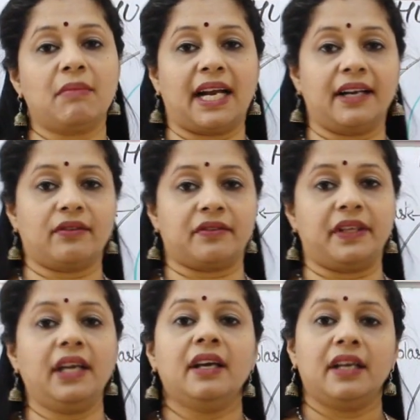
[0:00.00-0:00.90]
bladder of
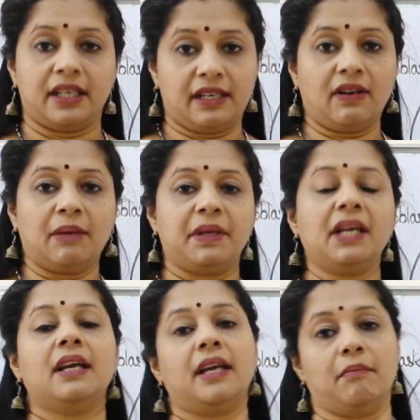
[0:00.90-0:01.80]
the
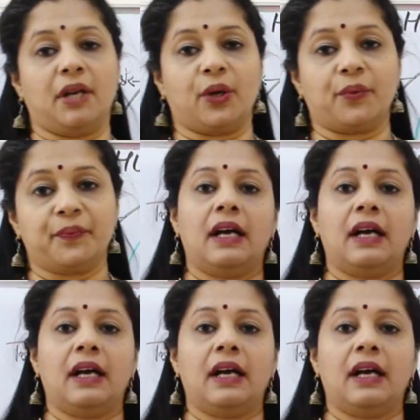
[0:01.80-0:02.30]
developing embryo.